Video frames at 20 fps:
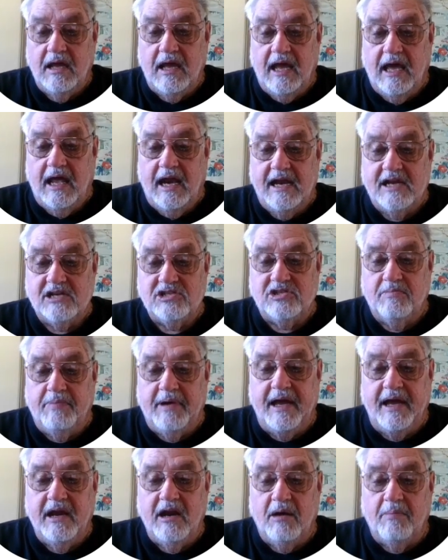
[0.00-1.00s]
and as the
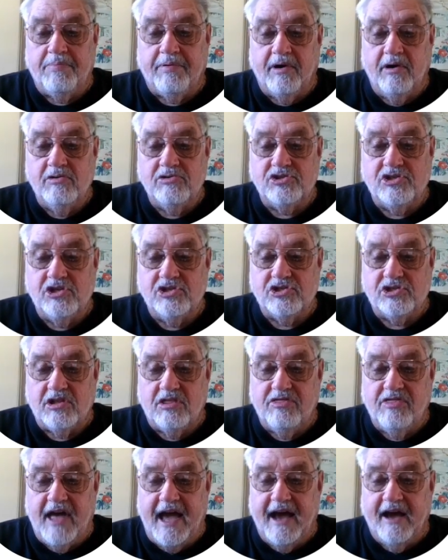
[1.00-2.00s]
beta approaches
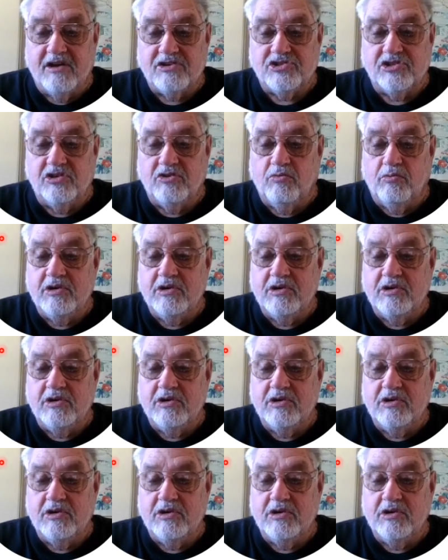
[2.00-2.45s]
1,000,